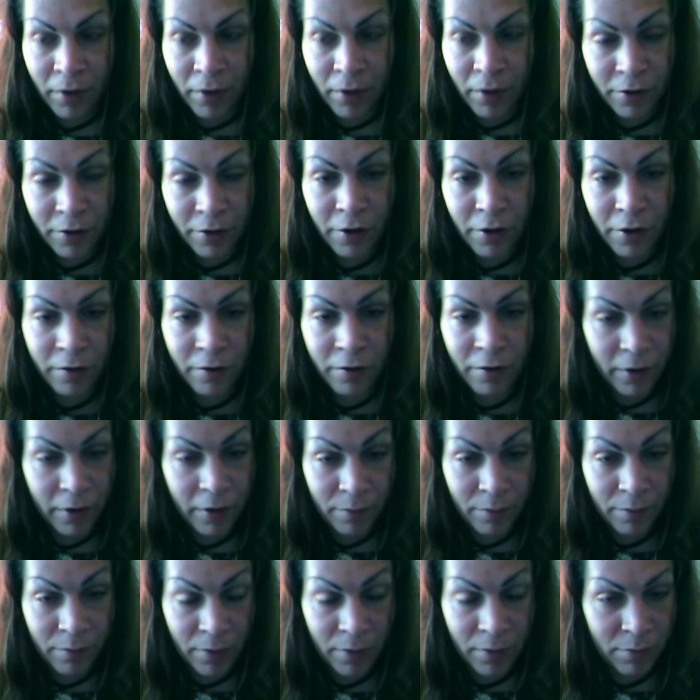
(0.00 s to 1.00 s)
I don't know.
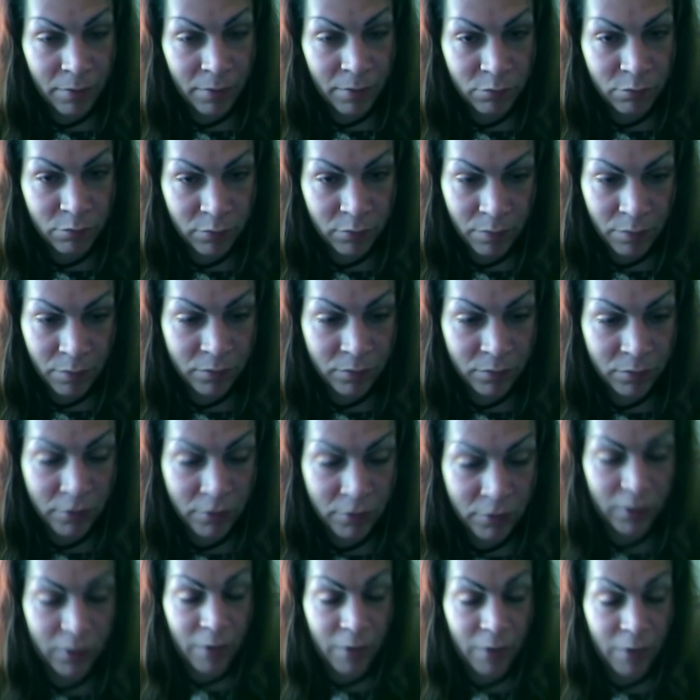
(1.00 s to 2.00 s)
I'm
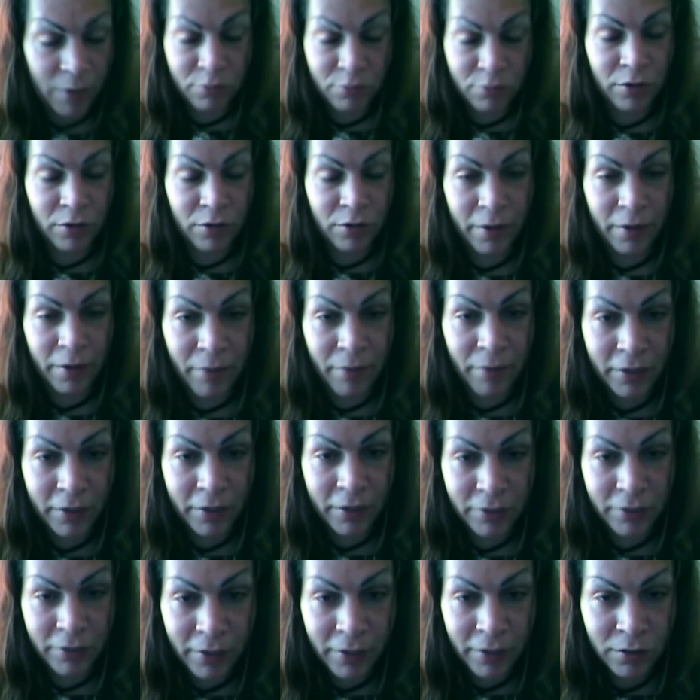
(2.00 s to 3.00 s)
just trying to
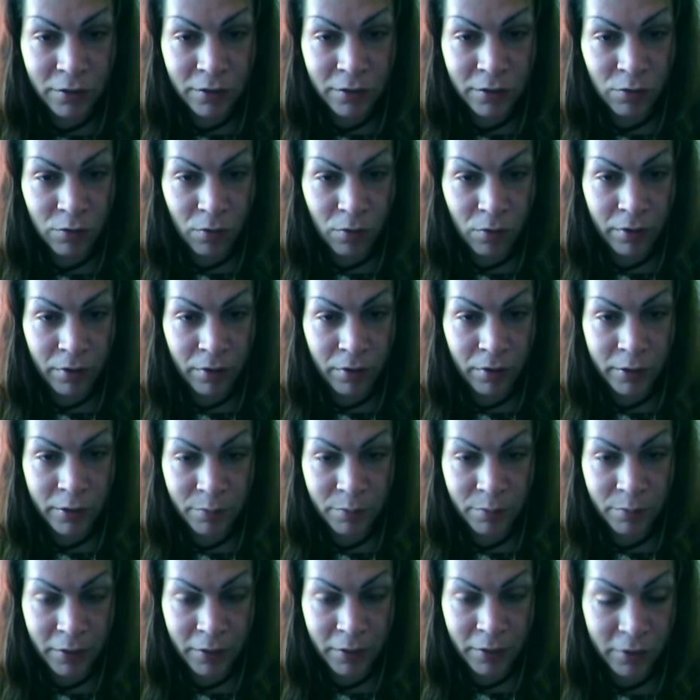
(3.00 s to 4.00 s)
make sense of all
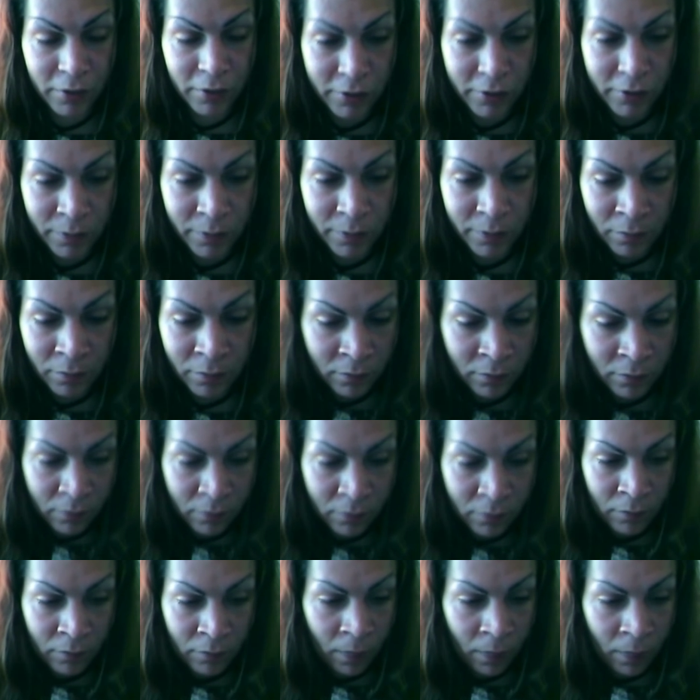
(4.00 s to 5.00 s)
this, because
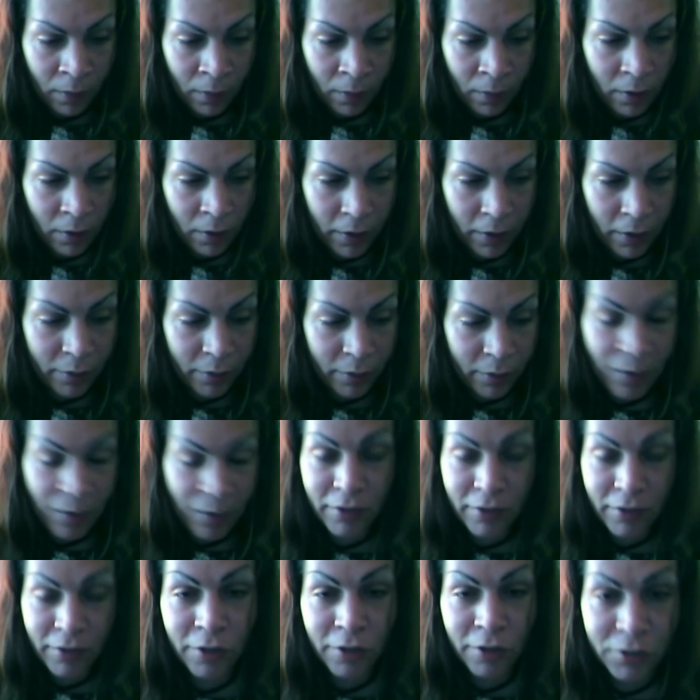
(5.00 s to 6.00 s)
it
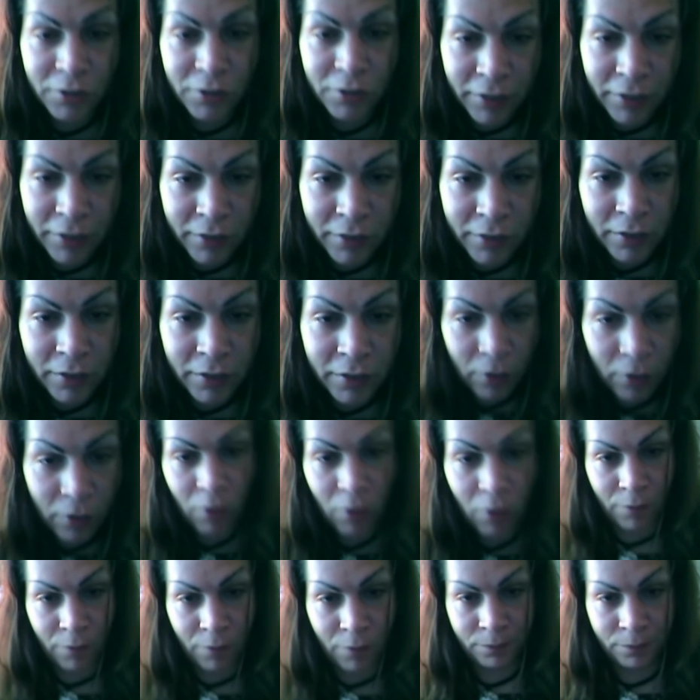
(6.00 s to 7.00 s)
makes no sense at
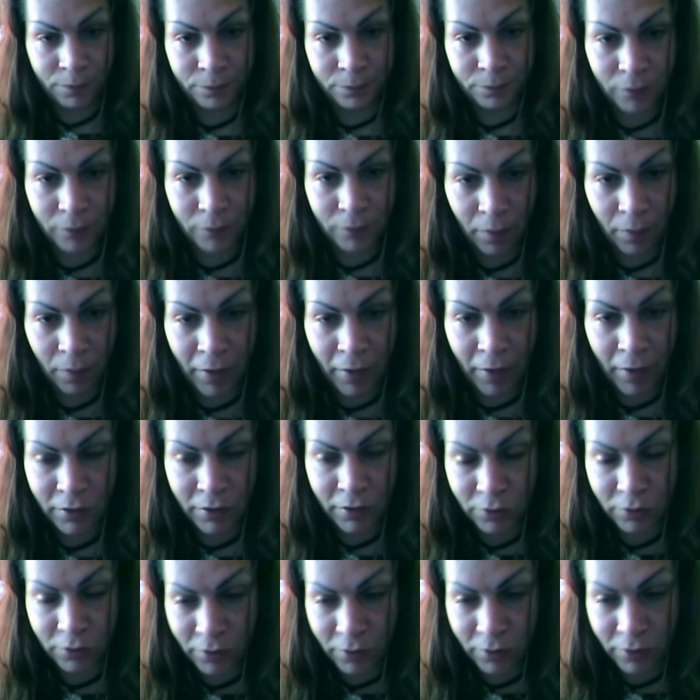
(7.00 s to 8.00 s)
all. It
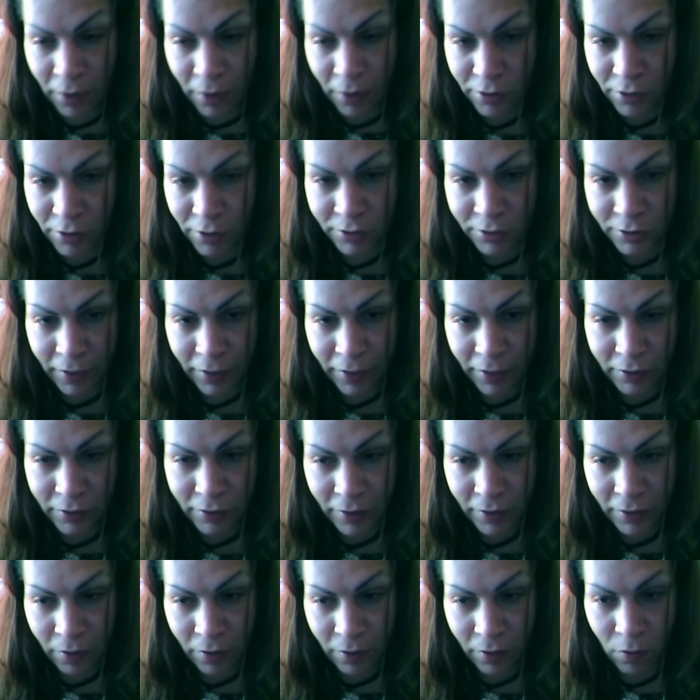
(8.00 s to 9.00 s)
makes no
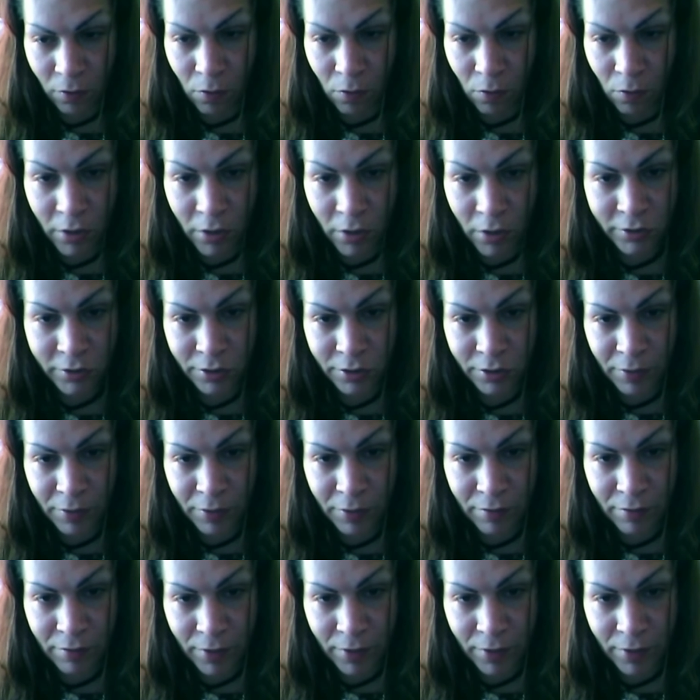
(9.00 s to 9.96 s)
sense at all whatsoever.